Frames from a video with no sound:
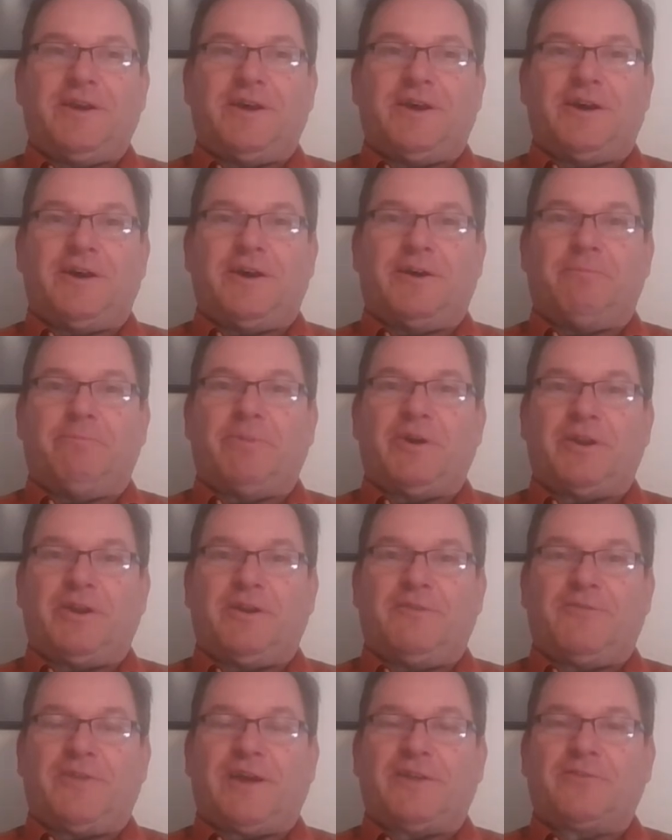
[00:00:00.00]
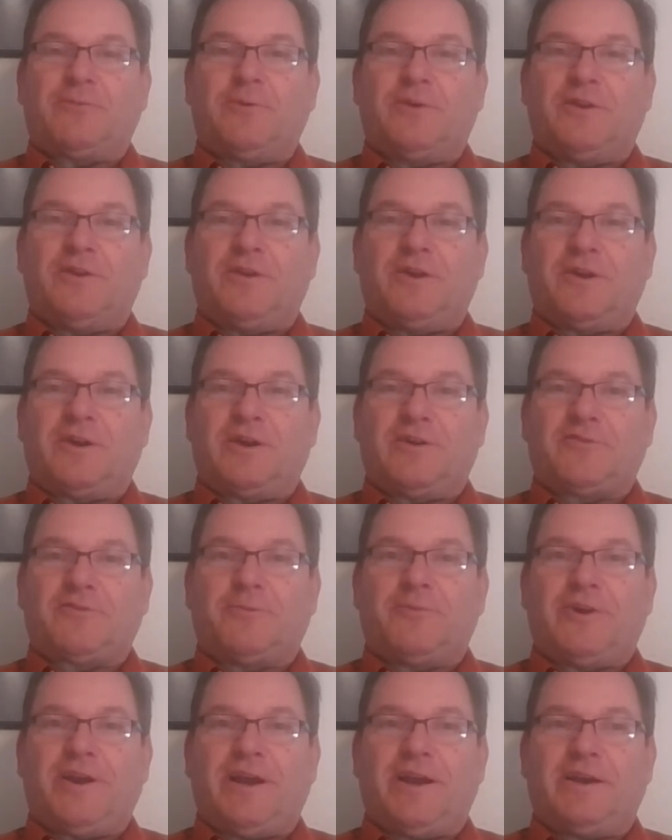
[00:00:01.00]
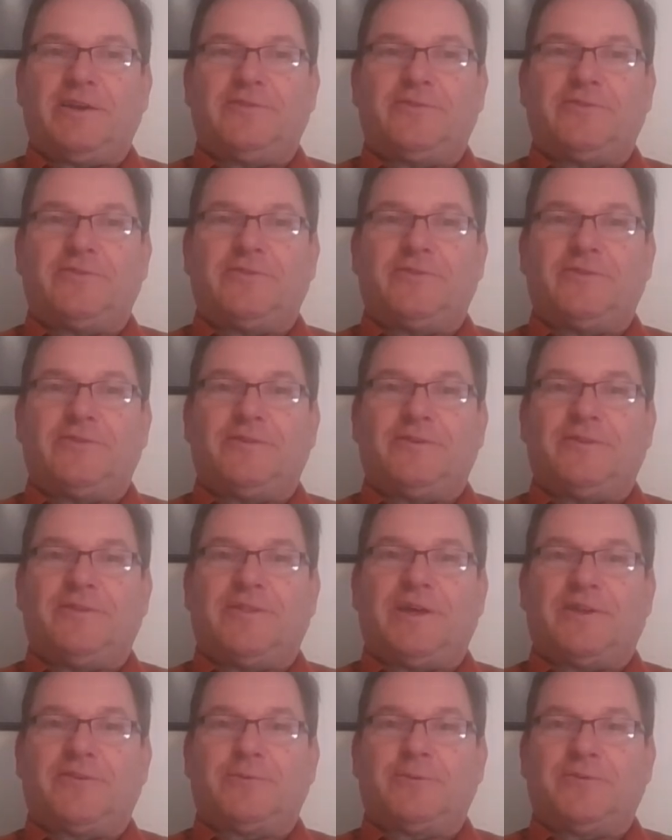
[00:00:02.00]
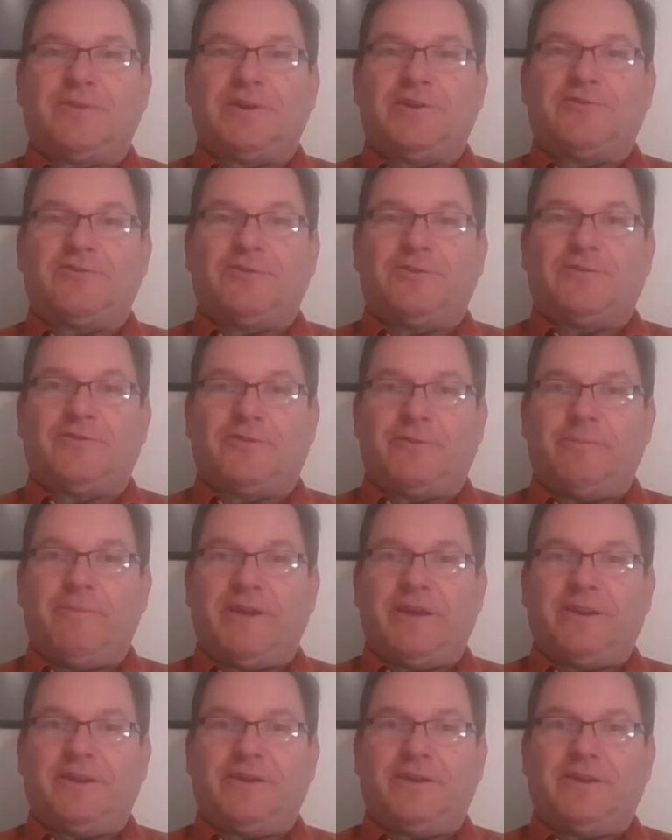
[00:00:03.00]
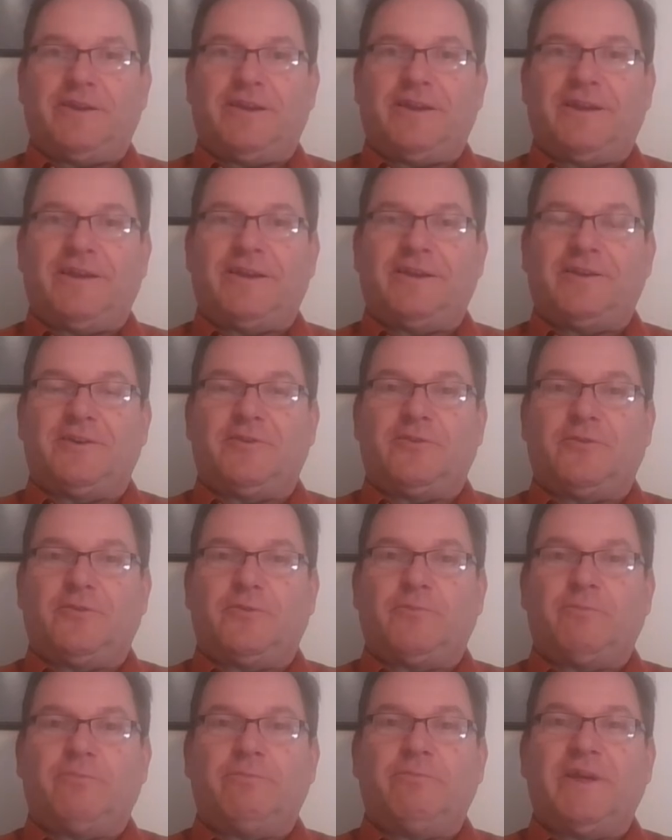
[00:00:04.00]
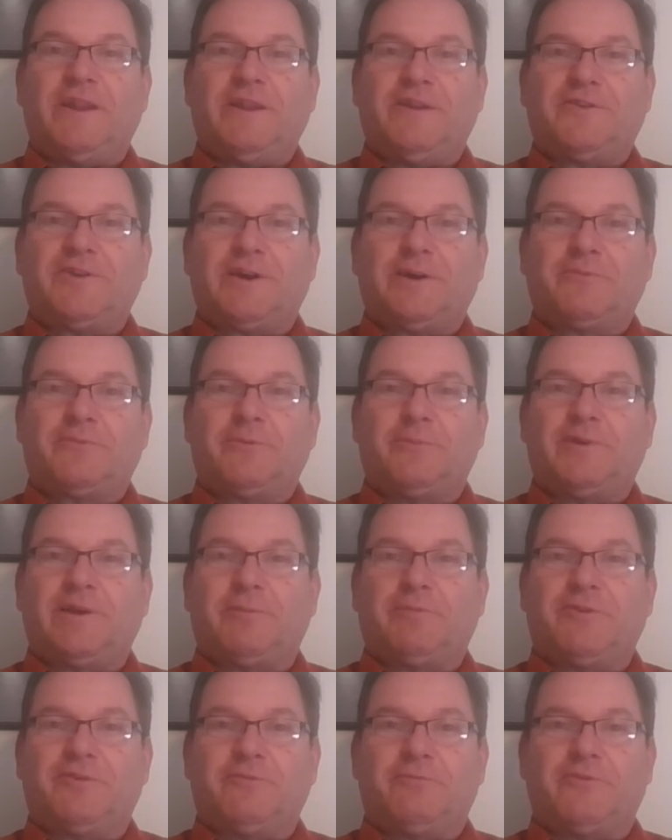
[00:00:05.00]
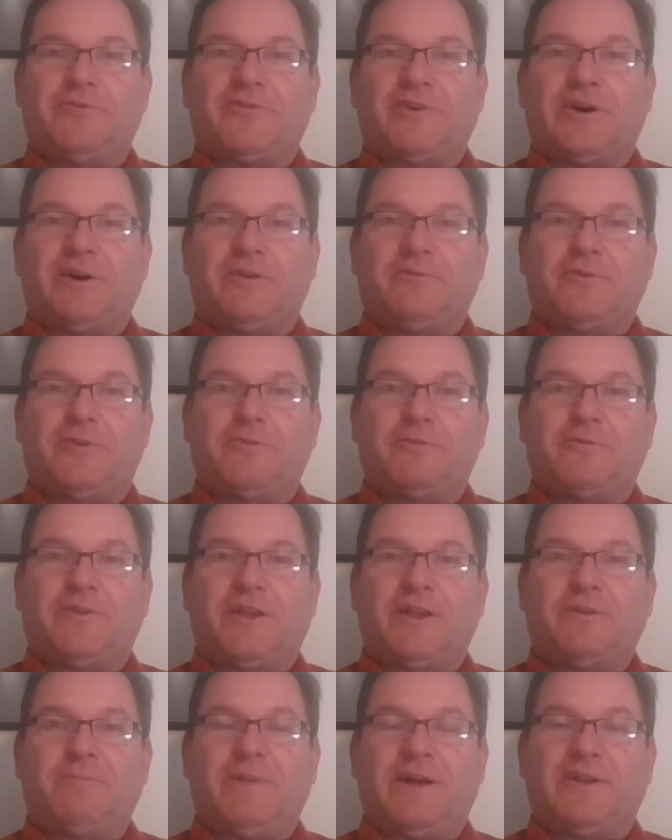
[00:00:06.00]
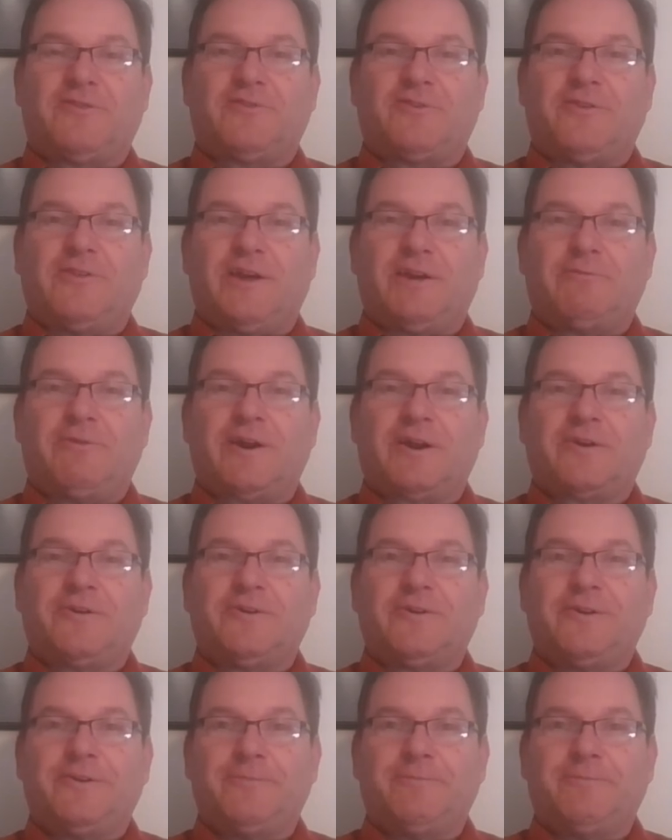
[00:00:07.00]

But if that's what a customer has, that's what they should submit, and many times we'll be able to resolve or get a match to that record.